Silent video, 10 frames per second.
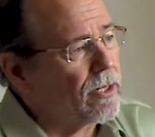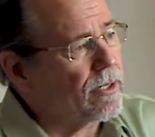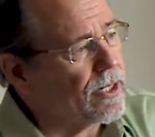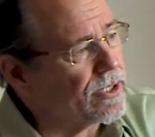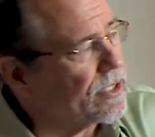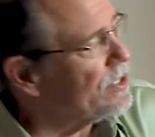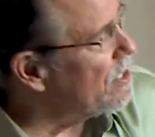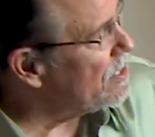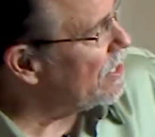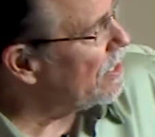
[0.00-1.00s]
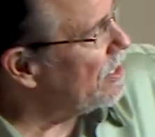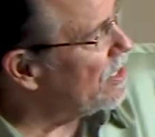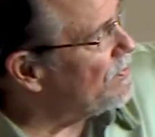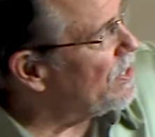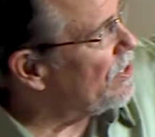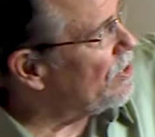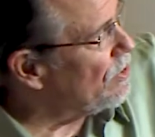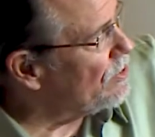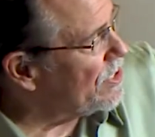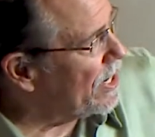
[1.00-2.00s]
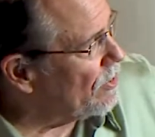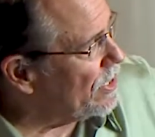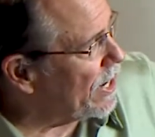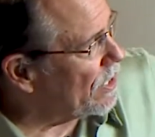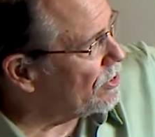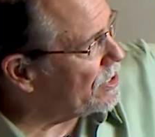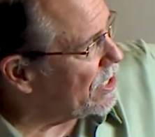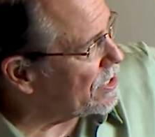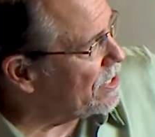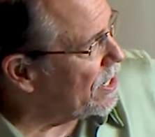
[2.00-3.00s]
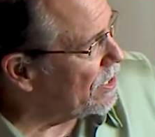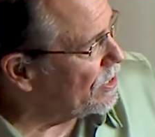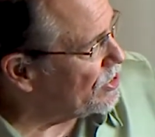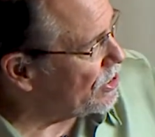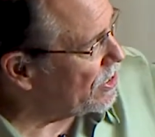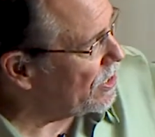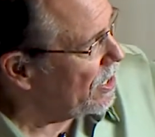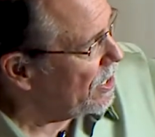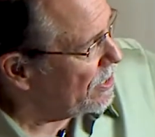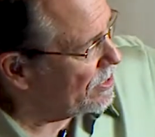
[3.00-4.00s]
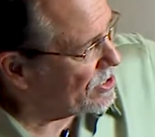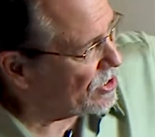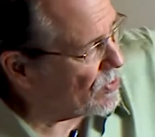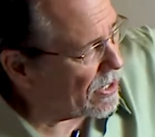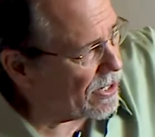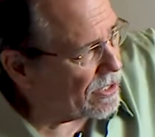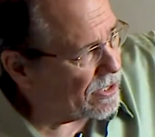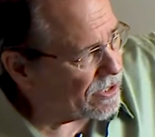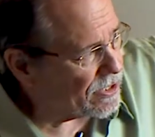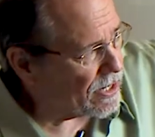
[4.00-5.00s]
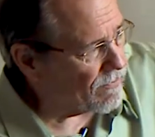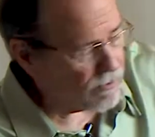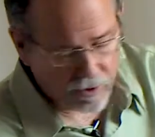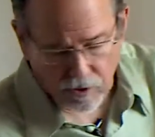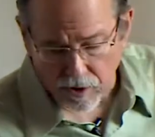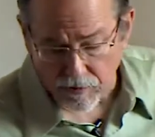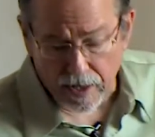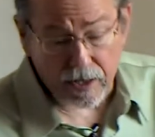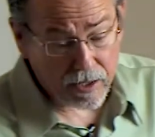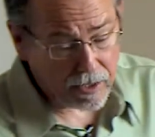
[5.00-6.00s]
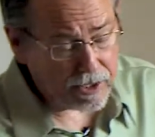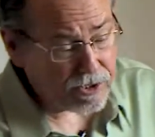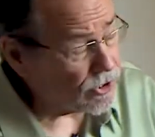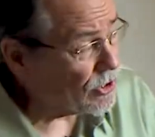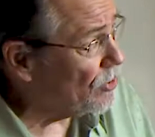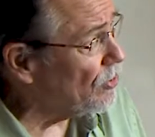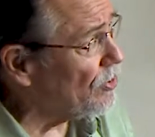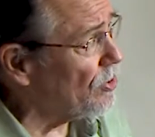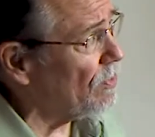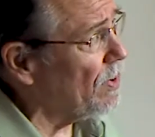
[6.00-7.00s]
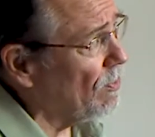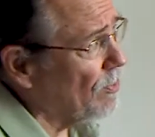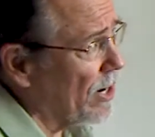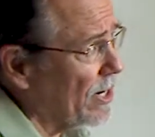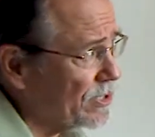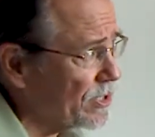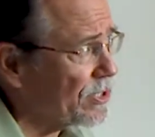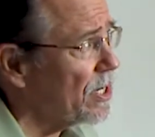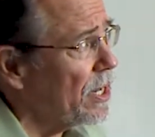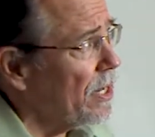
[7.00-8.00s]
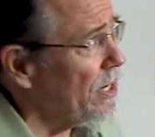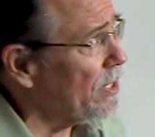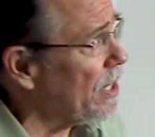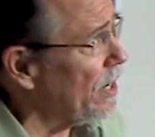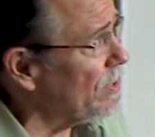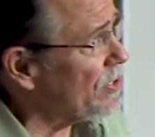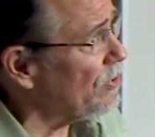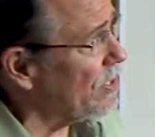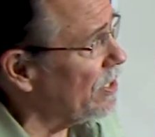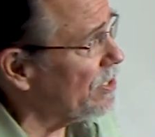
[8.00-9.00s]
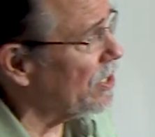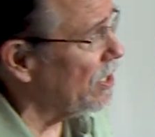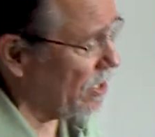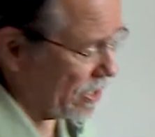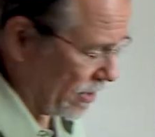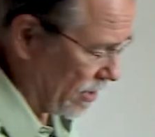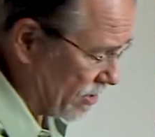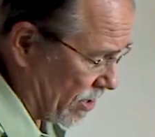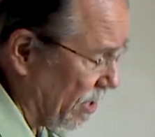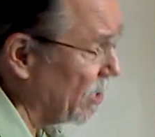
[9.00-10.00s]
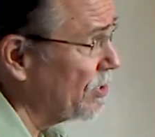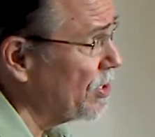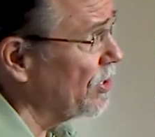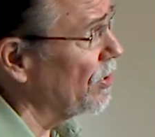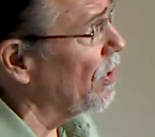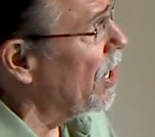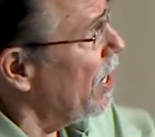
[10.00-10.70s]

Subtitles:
This is the thing that is being used now in nanotechnology. This is what led to several already, at least 2 Nobel Prizes in chemistry, and it's going to continue.